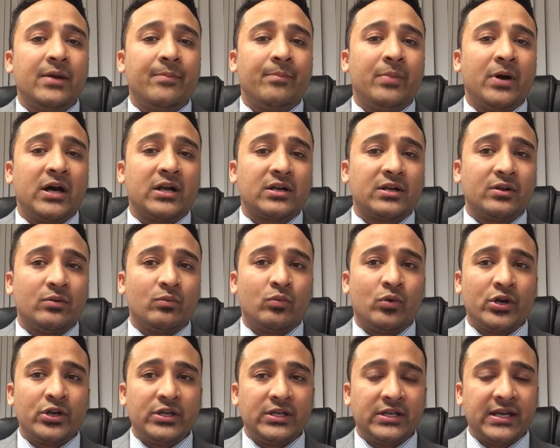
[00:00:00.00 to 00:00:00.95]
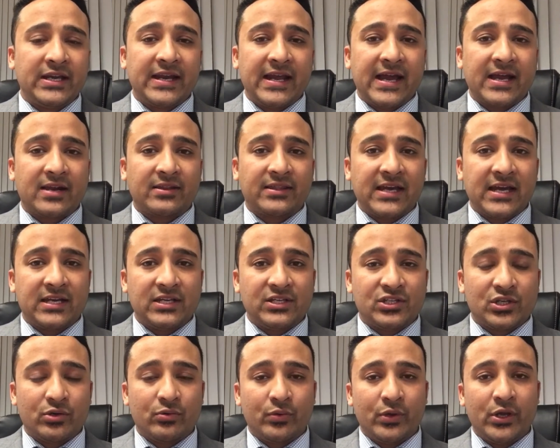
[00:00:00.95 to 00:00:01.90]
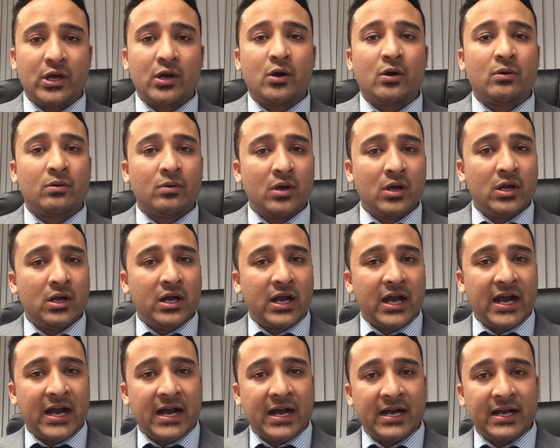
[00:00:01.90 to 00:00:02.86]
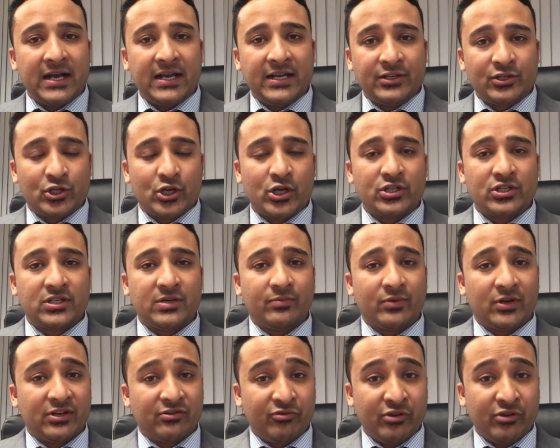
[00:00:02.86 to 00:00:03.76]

but what you get out of that is a real internship,